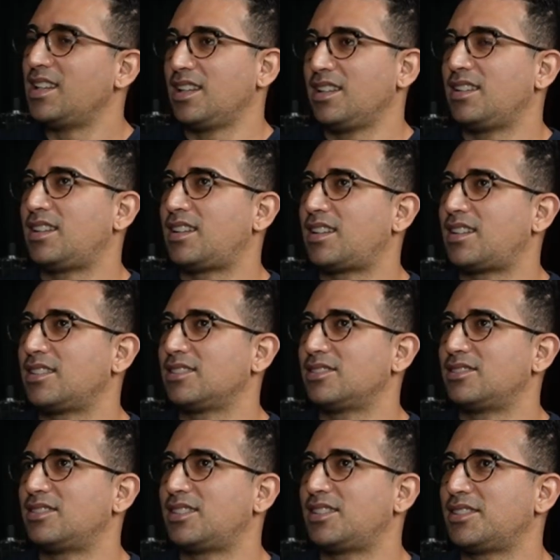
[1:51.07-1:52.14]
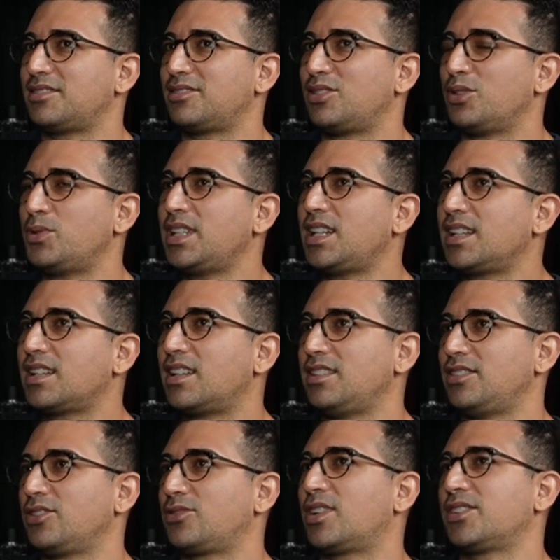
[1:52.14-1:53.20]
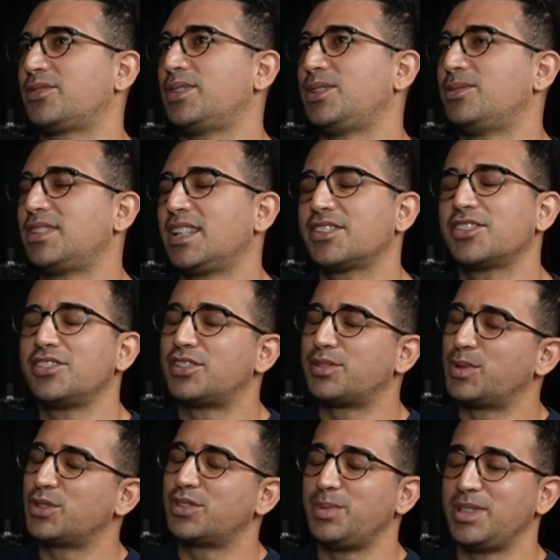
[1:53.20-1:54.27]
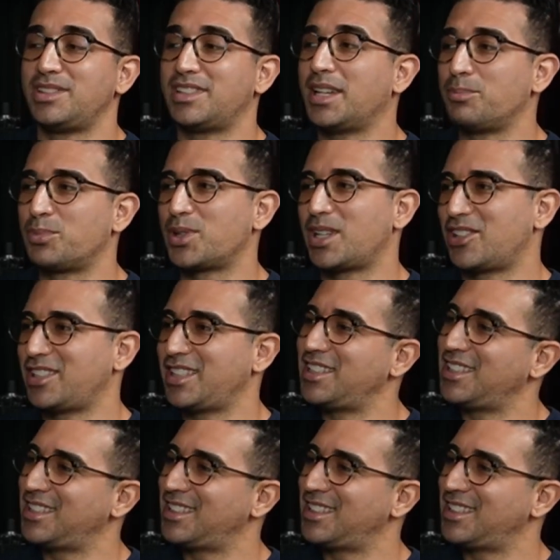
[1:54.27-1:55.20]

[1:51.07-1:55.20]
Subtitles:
Yeah, the way I got into CrossFit, it was actually supposed to be temporary.